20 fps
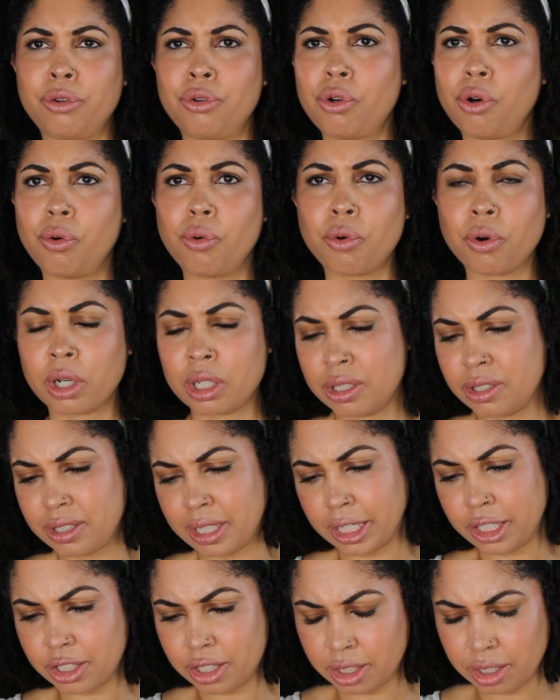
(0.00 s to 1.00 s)
you know,
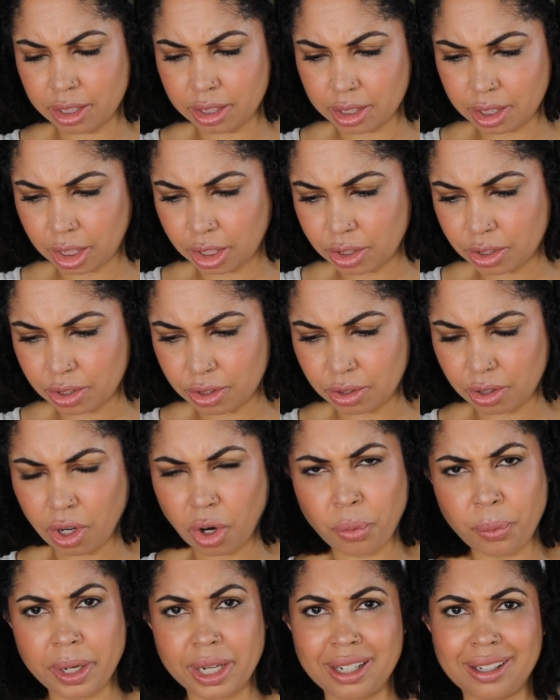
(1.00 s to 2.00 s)
organizations, because, you
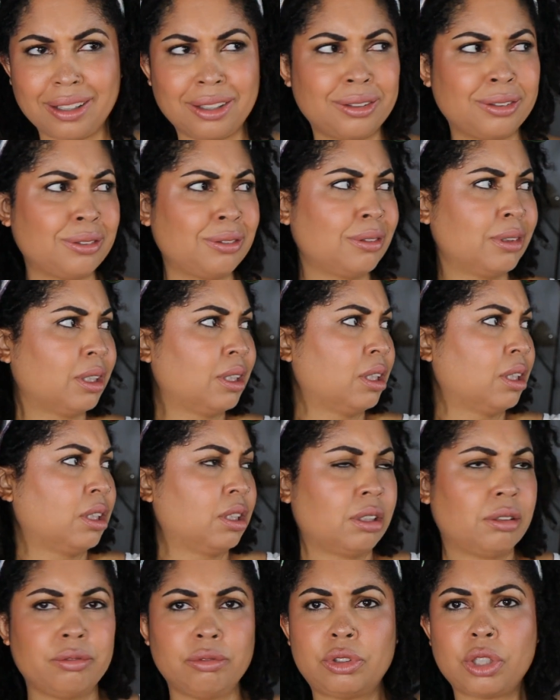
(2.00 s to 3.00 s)
know, we can
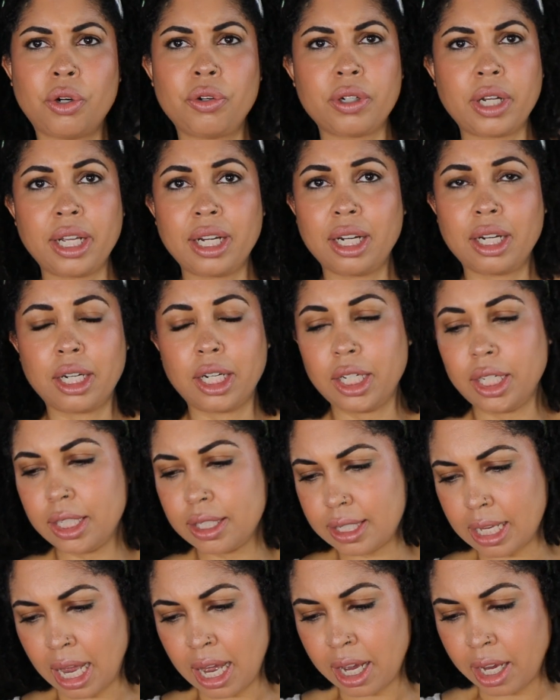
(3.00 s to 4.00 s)
donate at any
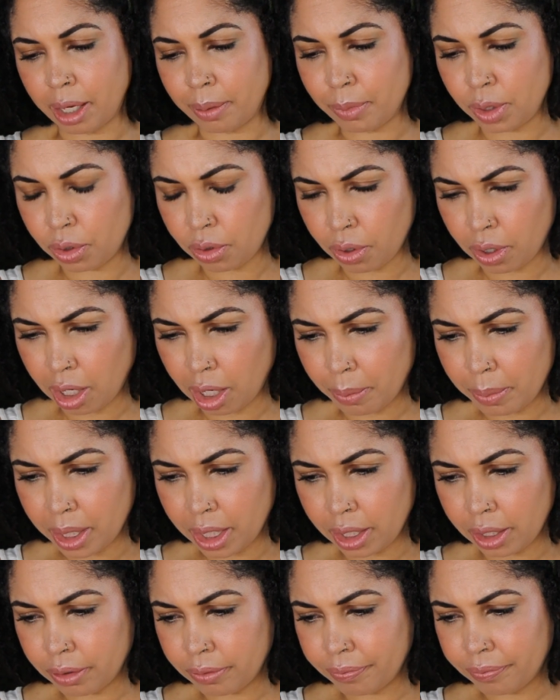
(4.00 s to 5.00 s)
time, you know what I
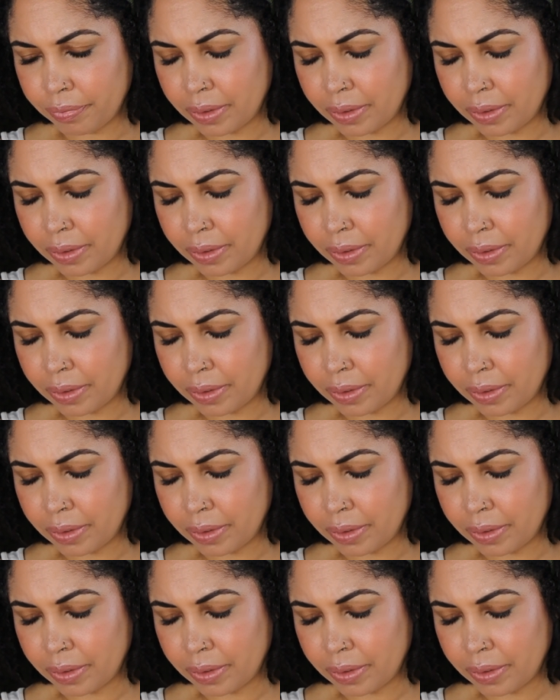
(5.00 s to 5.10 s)
mean?